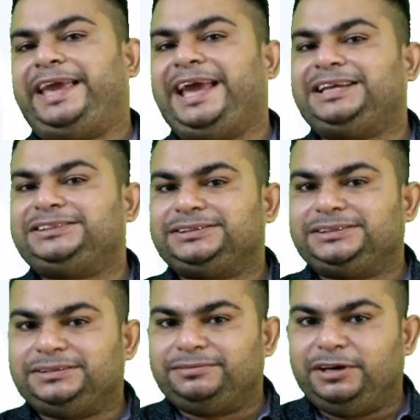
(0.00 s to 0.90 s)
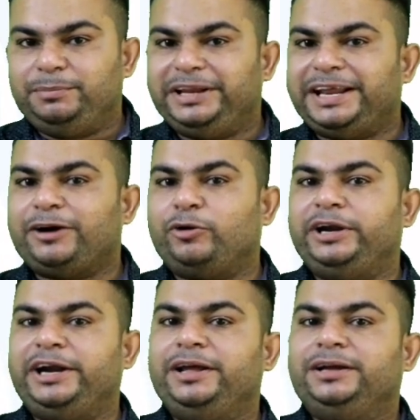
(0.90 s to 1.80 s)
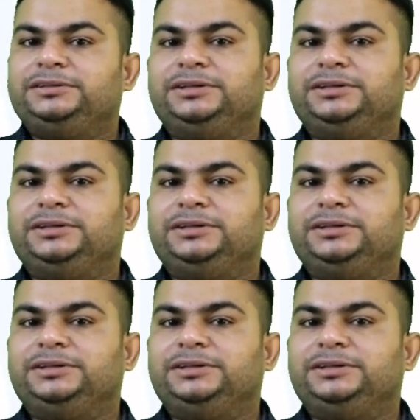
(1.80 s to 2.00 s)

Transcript: cash will be recorded.